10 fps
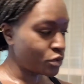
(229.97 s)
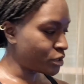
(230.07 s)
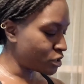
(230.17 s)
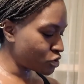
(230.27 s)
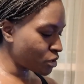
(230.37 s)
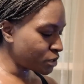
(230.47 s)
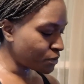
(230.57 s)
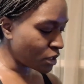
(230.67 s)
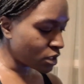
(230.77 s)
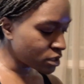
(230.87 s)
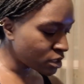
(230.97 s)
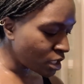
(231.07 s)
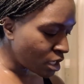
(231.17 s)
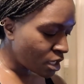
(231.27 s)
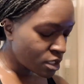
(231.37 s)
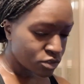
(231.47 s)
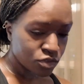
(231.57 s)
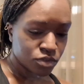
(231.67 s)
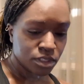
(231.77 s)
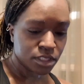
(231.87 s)
in the description box so
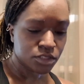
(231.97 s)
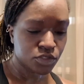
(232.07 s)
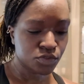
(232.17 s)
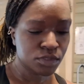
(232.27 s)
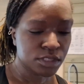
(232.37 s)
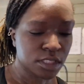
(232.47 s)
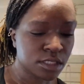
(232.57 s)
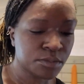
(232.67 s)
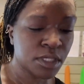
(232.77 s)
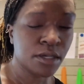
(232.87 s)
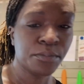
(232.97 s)
you can get you some.